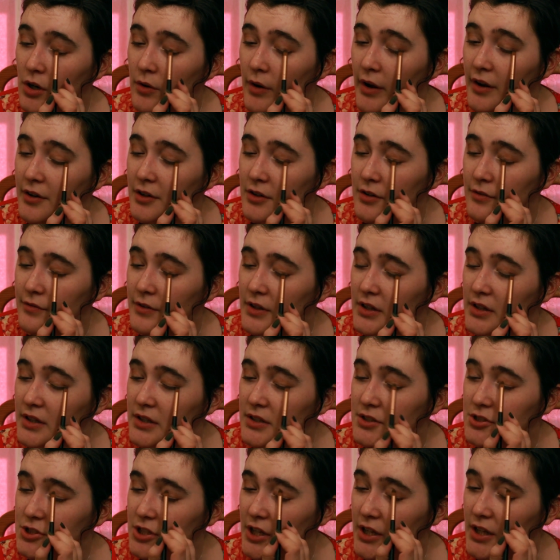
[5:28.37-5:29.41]
around your
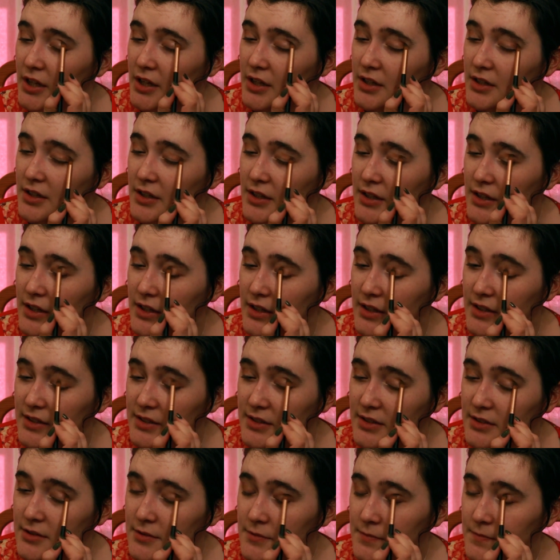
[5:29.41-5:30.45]
village and get,